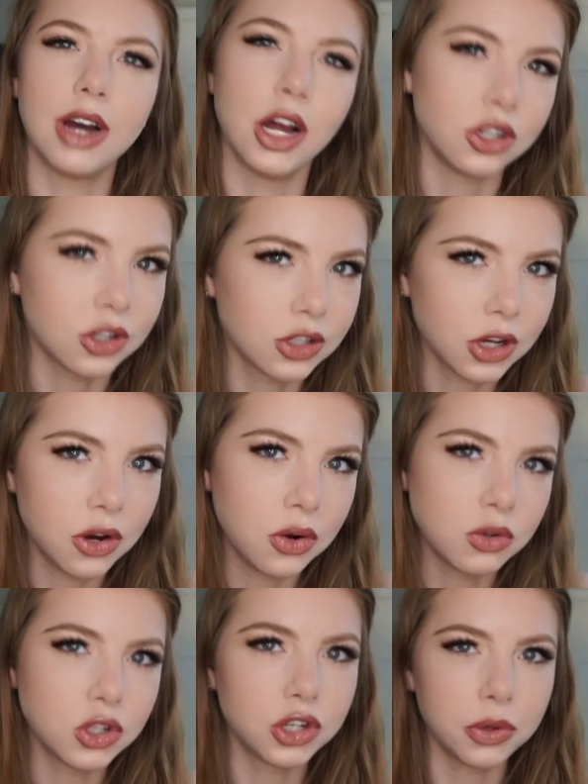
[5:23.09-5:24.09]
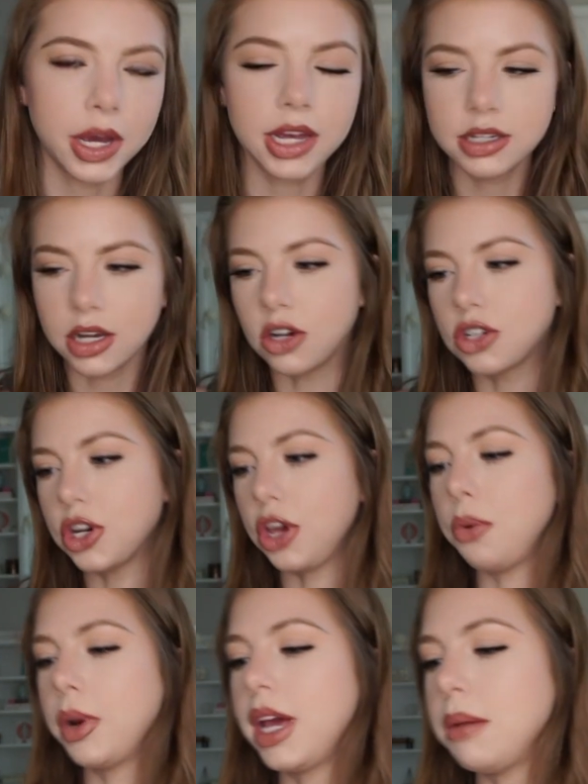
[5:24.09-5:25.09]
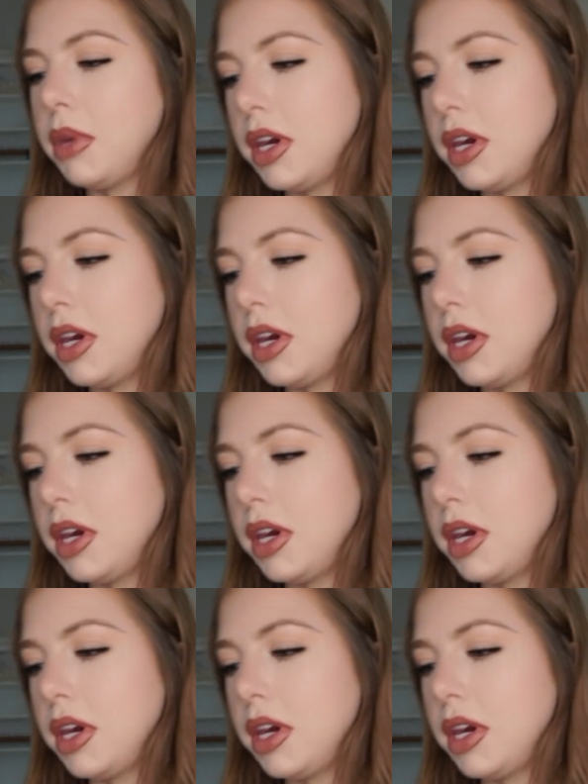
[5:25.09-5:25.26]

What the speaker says: undertone to it. I'll show you what I